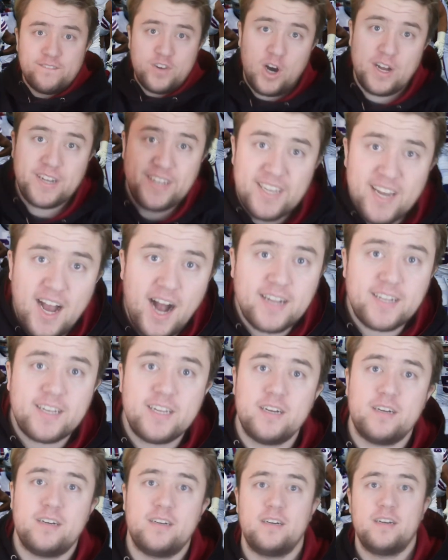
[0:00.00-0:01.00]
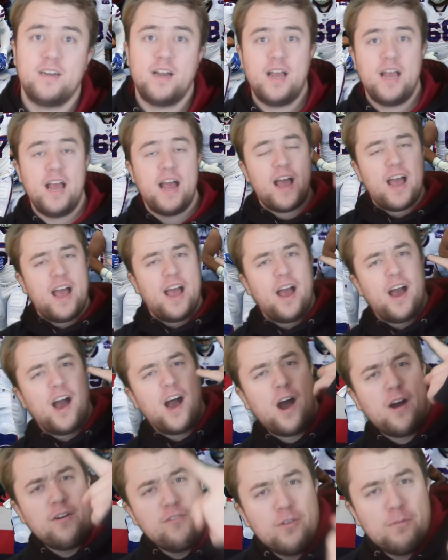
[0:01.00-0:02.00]
for another
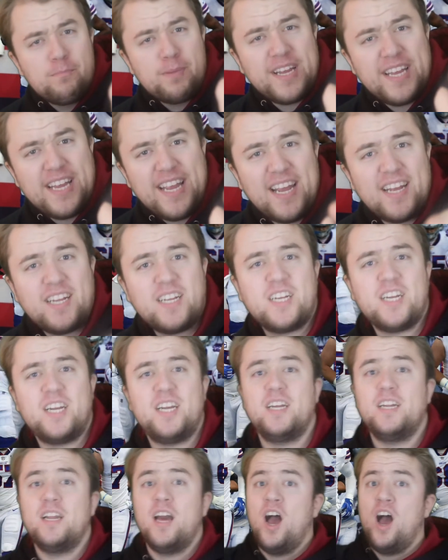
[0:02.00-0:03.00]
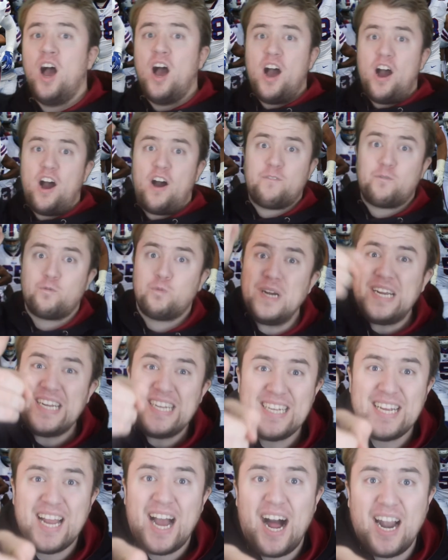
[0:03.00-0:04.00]
prediction of
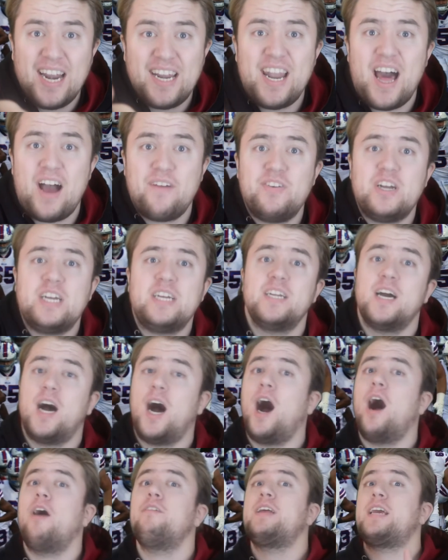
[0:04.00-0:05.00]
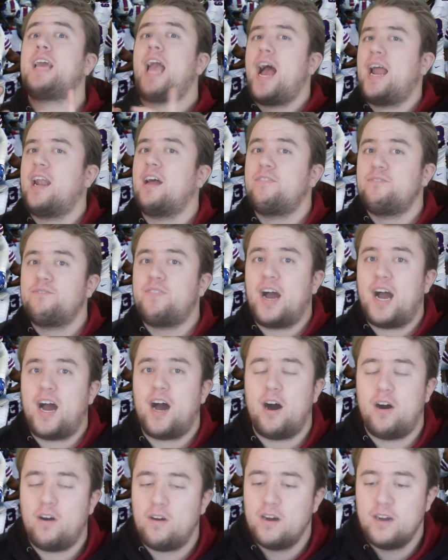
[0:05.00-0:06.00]
week 11 of the
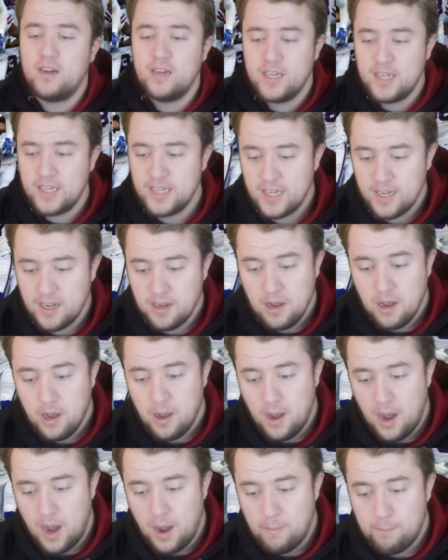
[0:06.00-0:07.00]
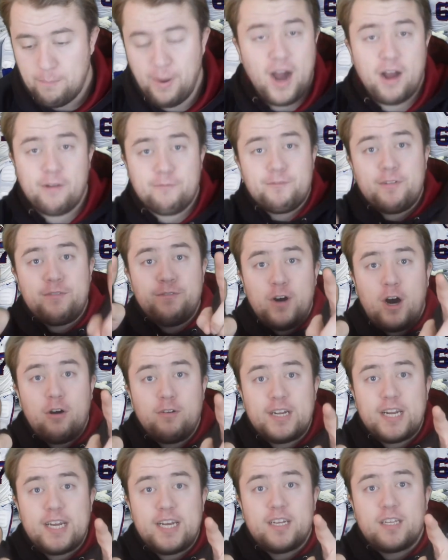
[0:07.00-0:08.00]
NFL. But before
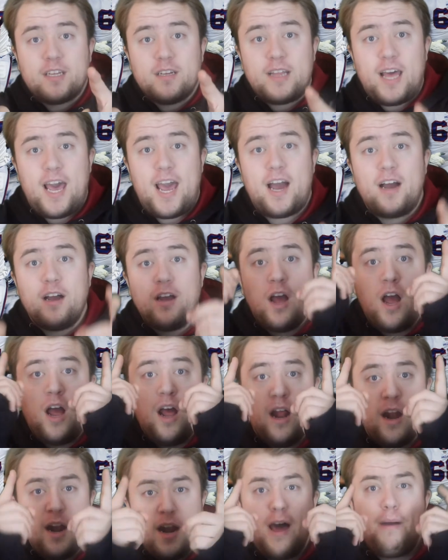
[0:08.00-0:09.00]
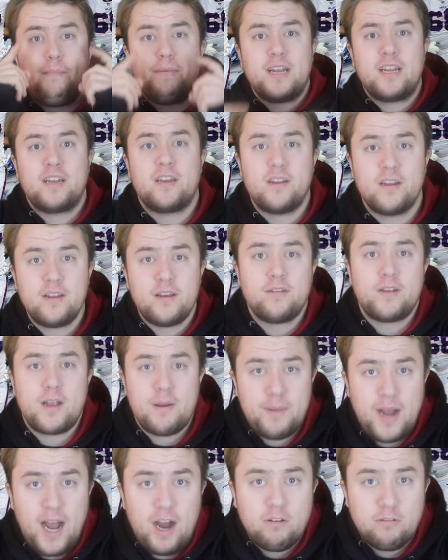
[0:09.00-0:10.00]
we get into that, let me do
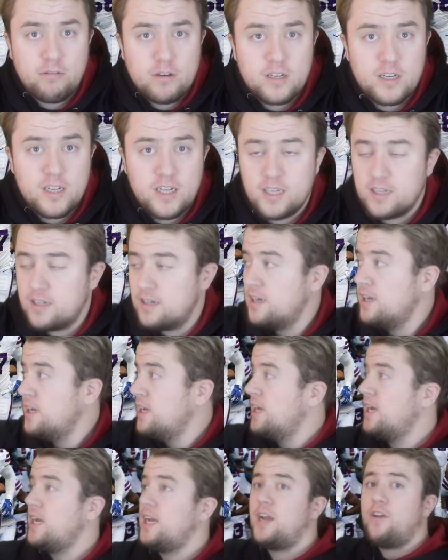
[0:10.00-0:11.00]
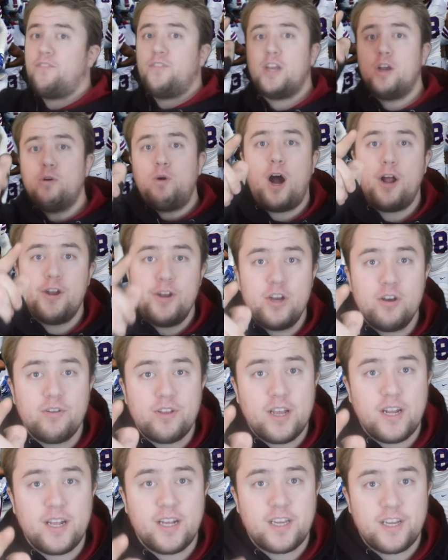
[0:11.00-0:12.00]
some housework here. If you are new
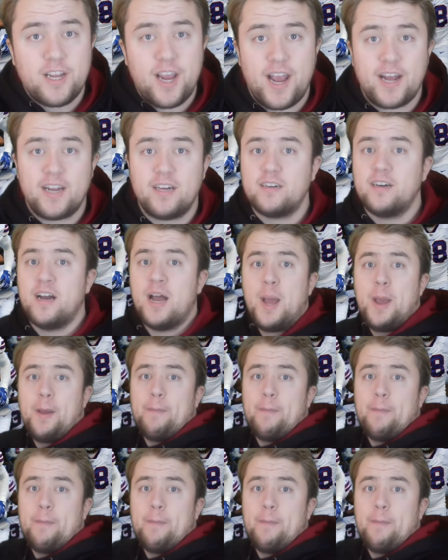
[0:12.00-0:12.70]
to this channel,